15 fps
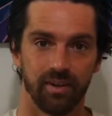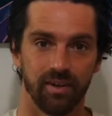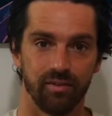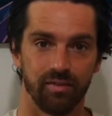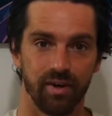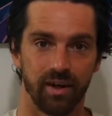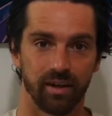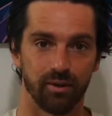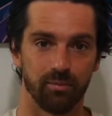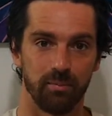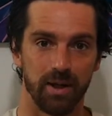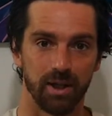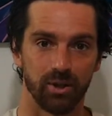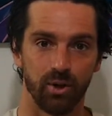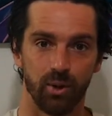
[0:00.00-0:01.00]
In fact,
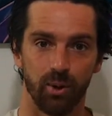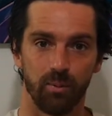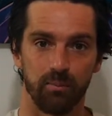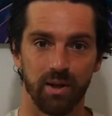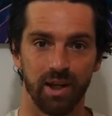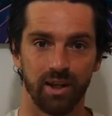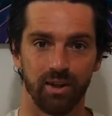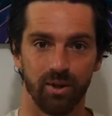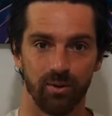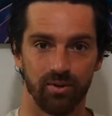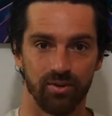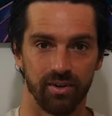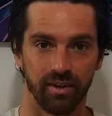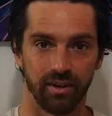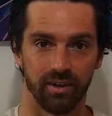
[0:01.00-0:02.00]
micro or mini
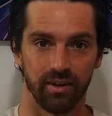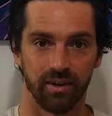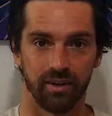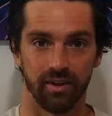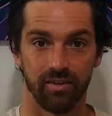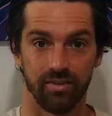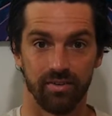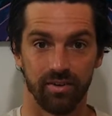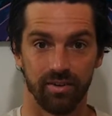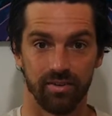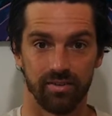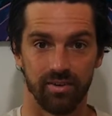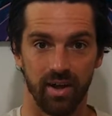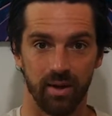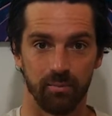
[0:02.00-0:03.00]
dosing on
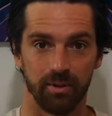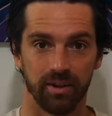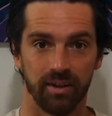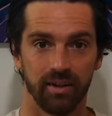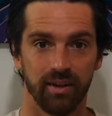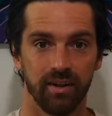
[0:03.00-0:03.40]
psilocybin